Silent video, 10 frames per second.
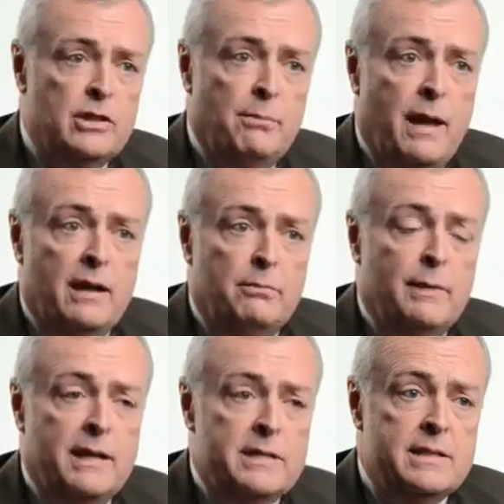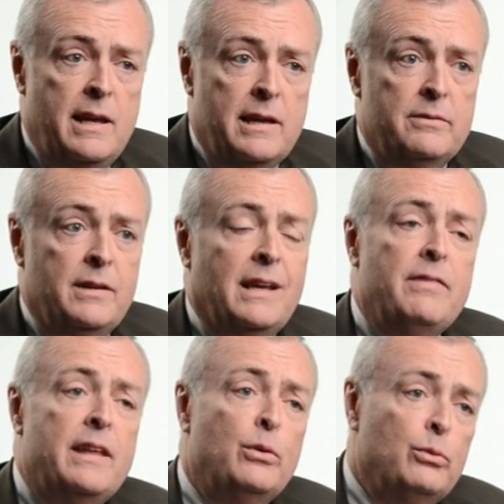amount of money saved, if
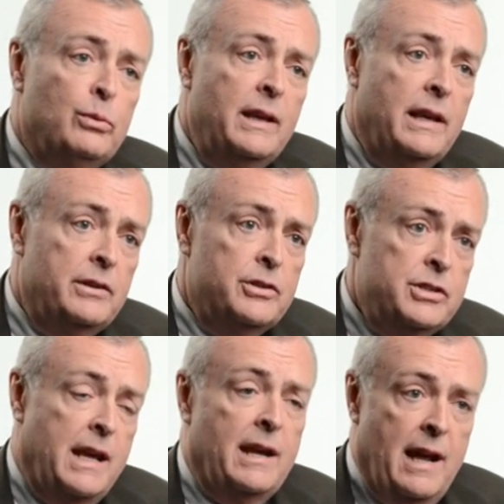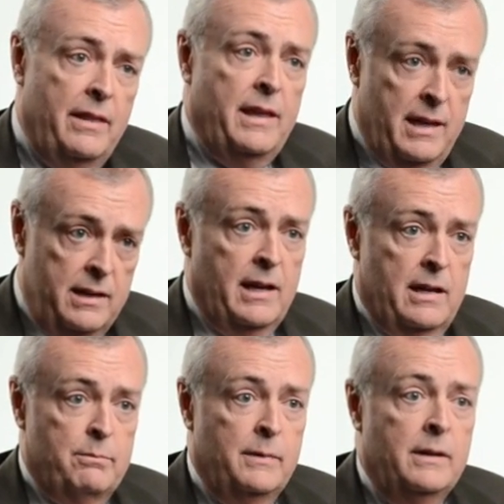they don't really understand how the
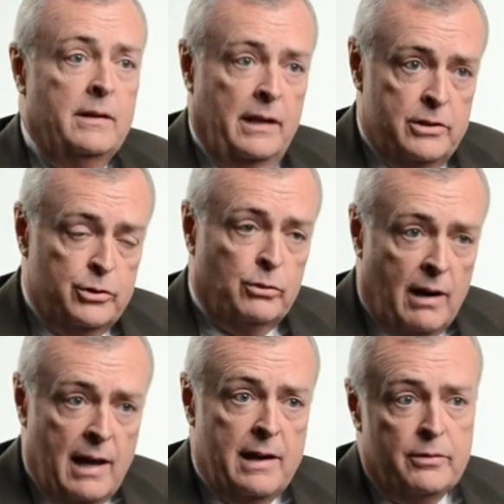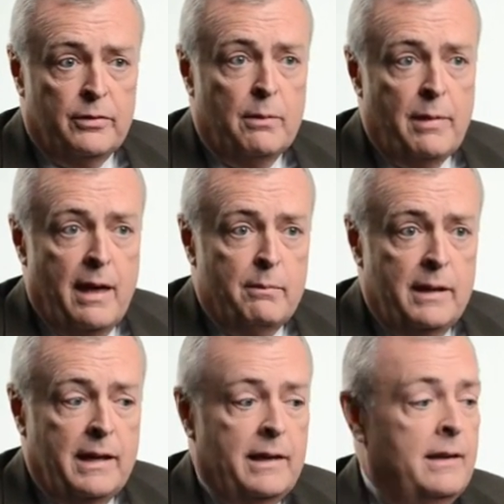income is derived from that
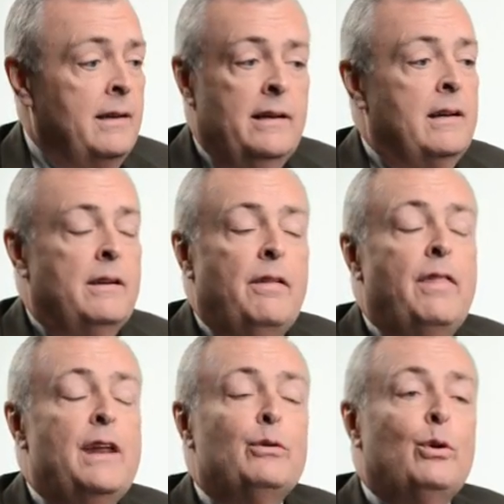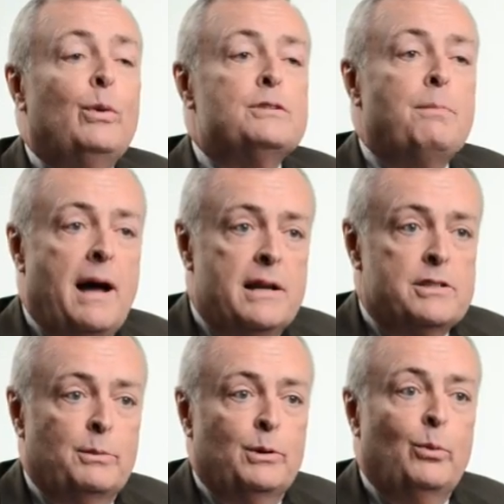money, they don't know what's
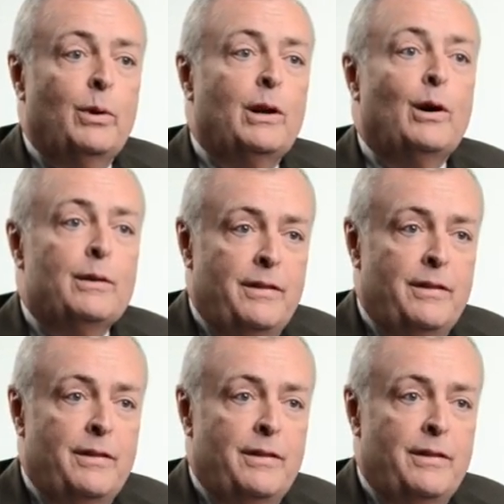possible. What are the